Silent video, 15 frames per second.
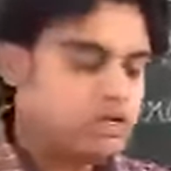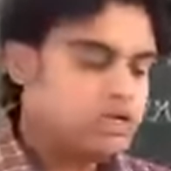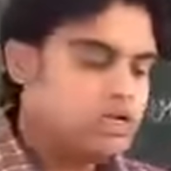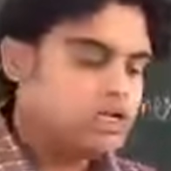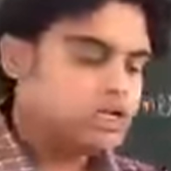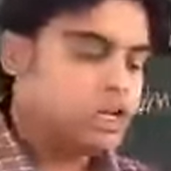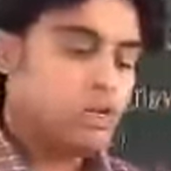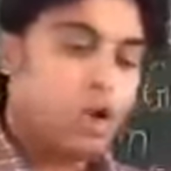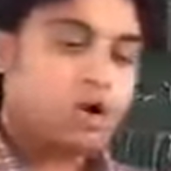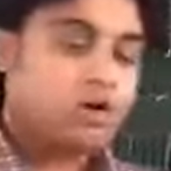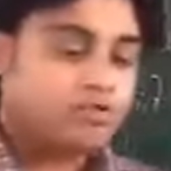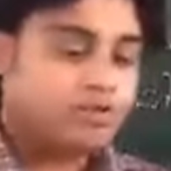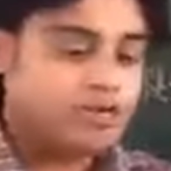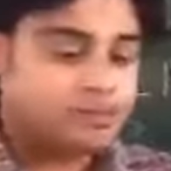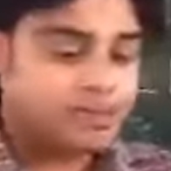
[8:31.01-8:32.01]
The War
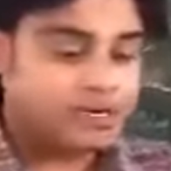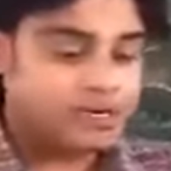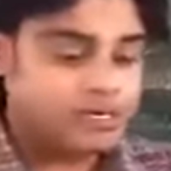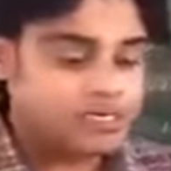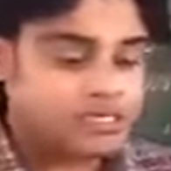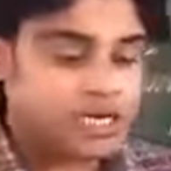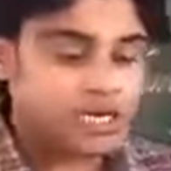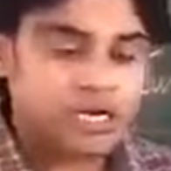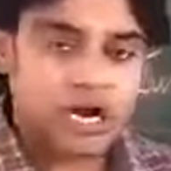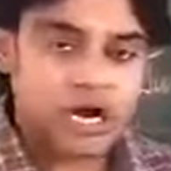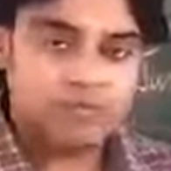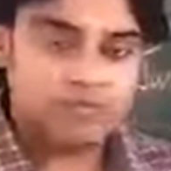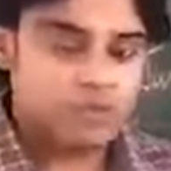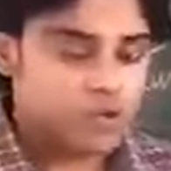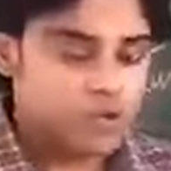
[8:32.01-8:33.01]
of Independence at
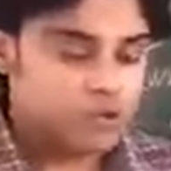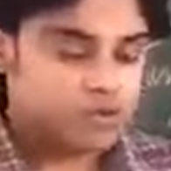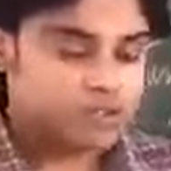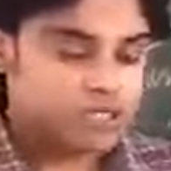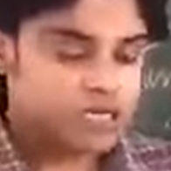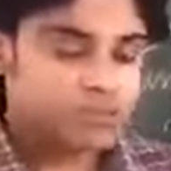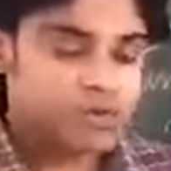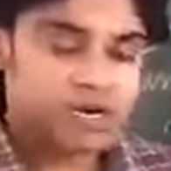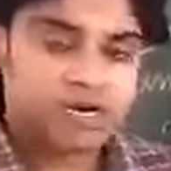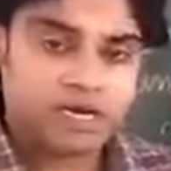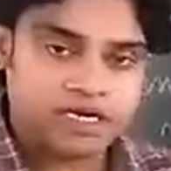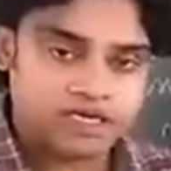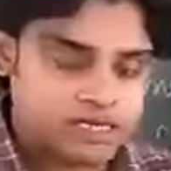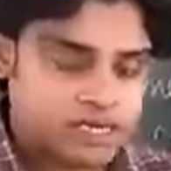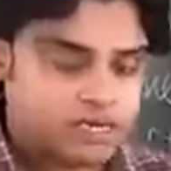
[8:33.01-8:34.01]
Kanpur was led by Nana
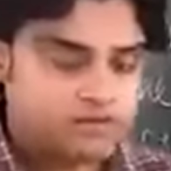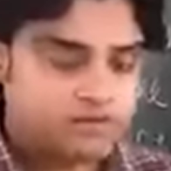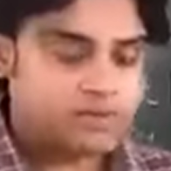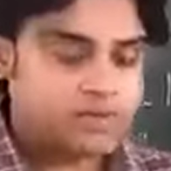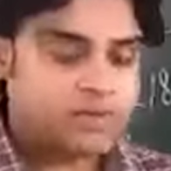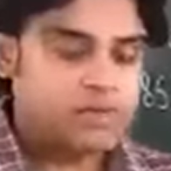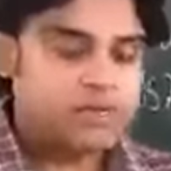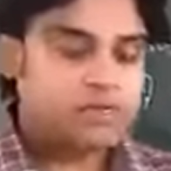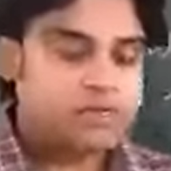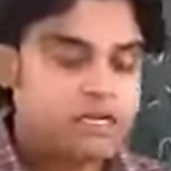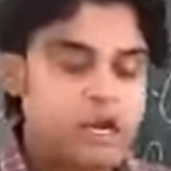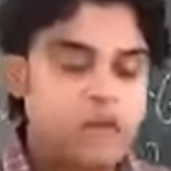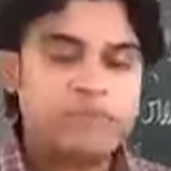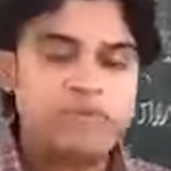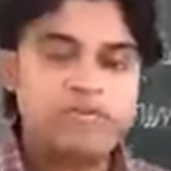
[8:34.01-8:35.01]
Sahib, the
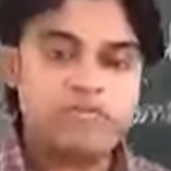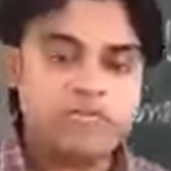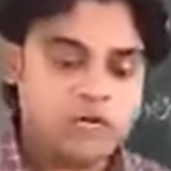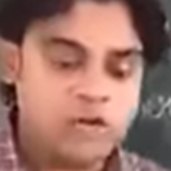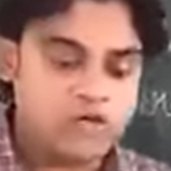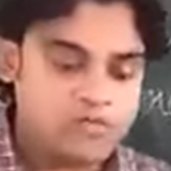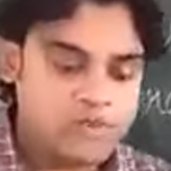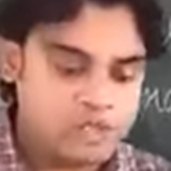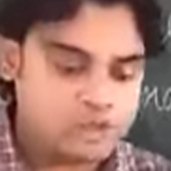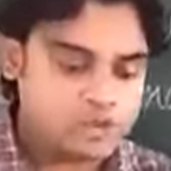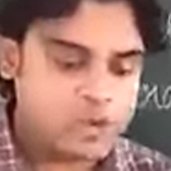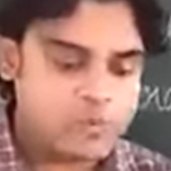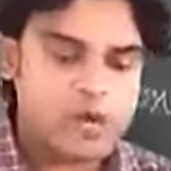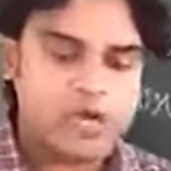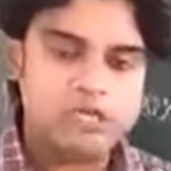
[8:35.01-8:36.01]
adopted son of
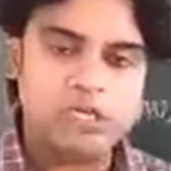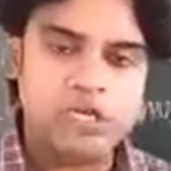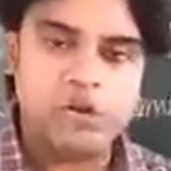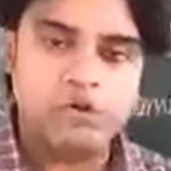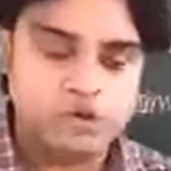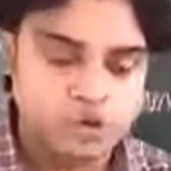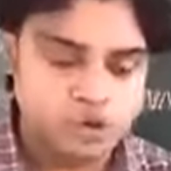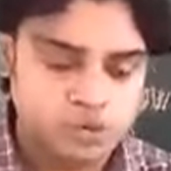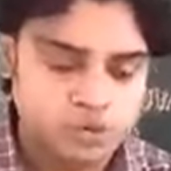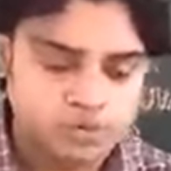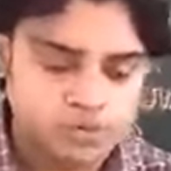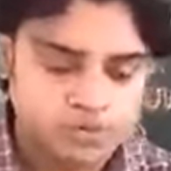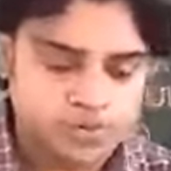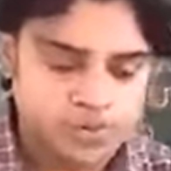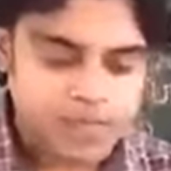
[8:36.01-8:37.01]
Peshwa Bajirao II.
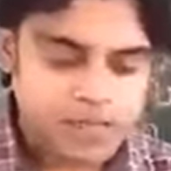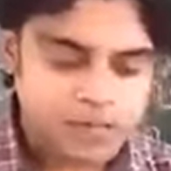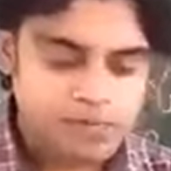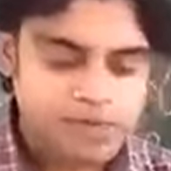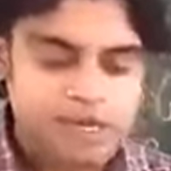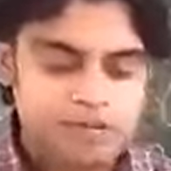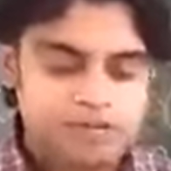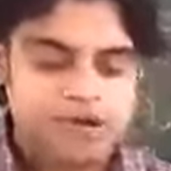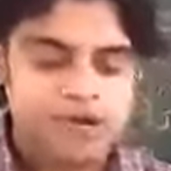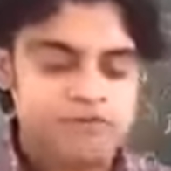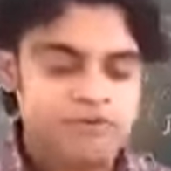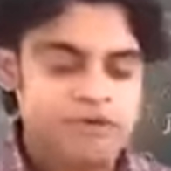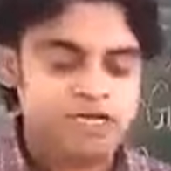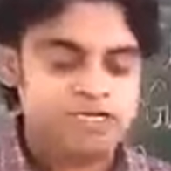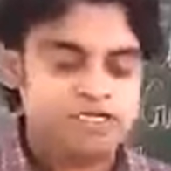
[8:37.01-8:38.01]
Being a brave
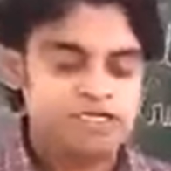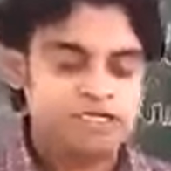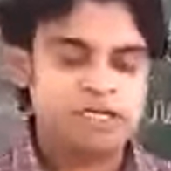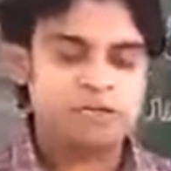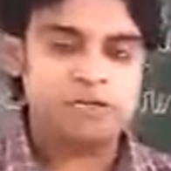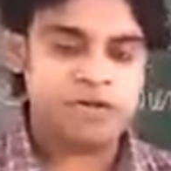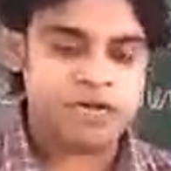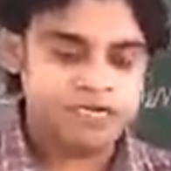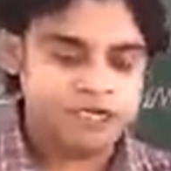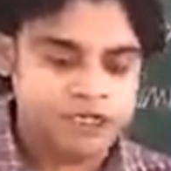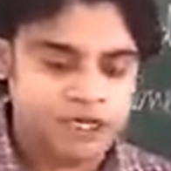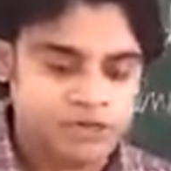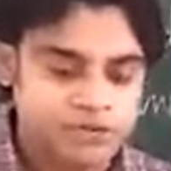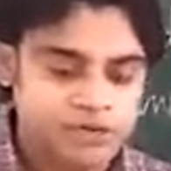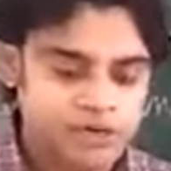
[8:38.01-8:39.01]
and determined
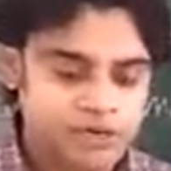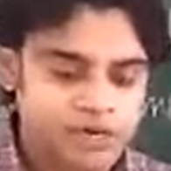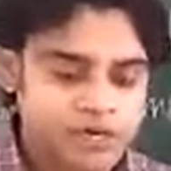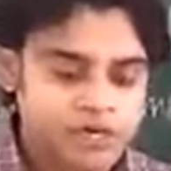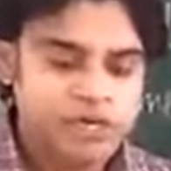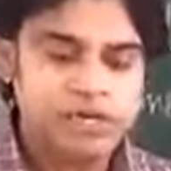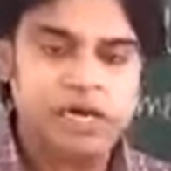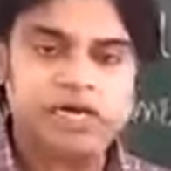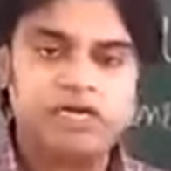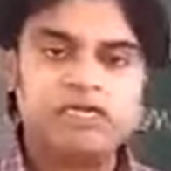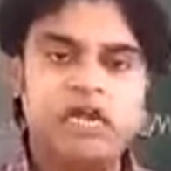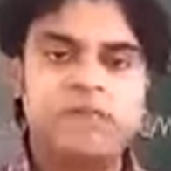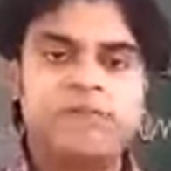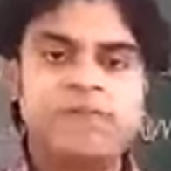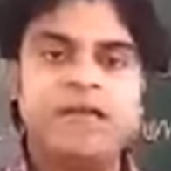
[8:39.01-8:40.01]
general, Nana
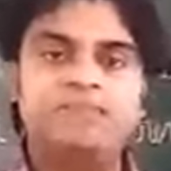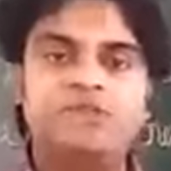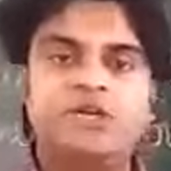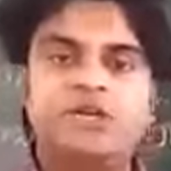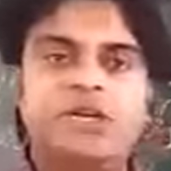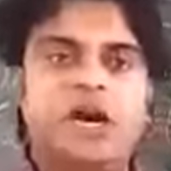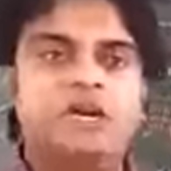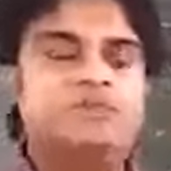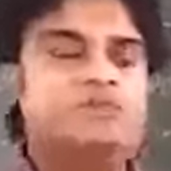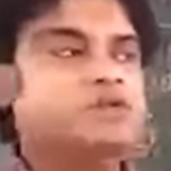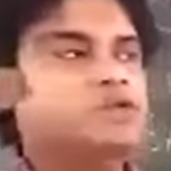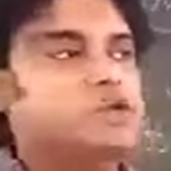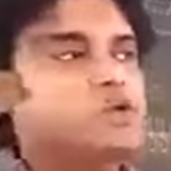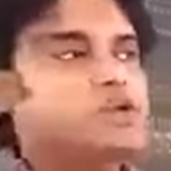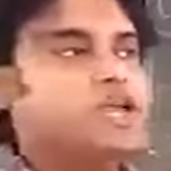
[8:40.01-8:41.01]
Sahib captured Kanpur.
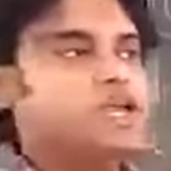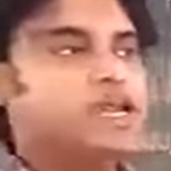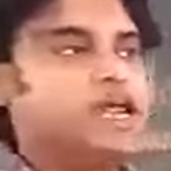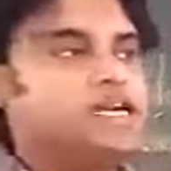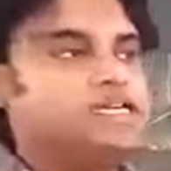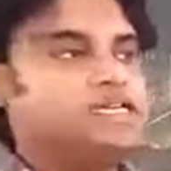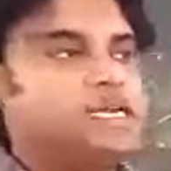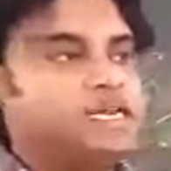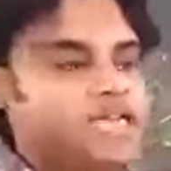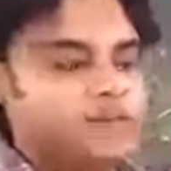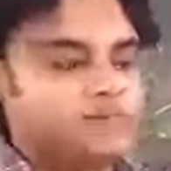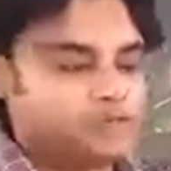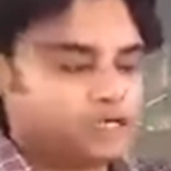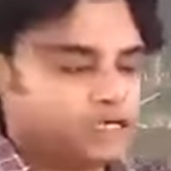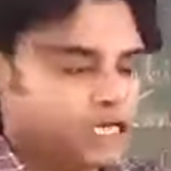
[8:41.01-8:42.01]
So he attacked and
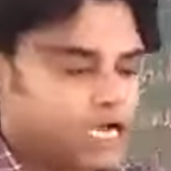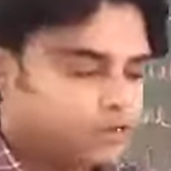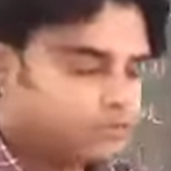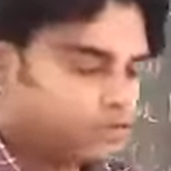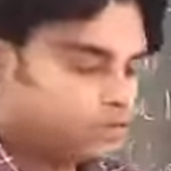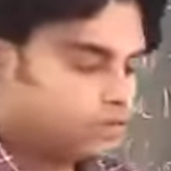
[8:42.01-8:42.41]
captured Kanpur.